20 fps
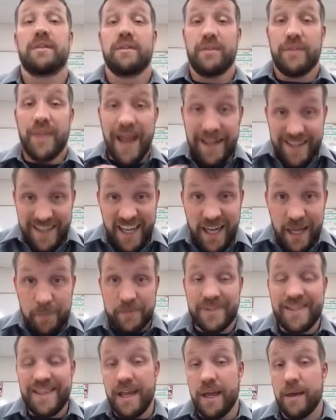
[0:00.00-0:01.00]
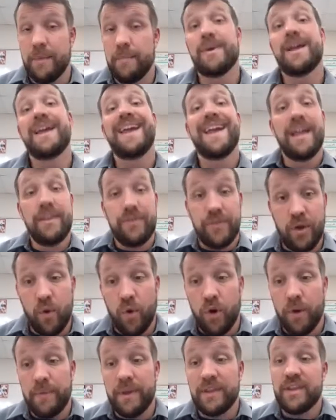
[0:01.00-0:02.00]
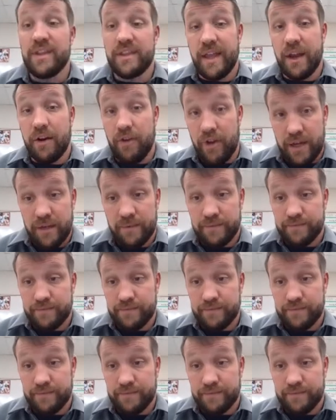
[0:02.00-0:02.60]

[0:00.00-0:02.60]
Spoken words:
that keeps them in the orbit that they're in.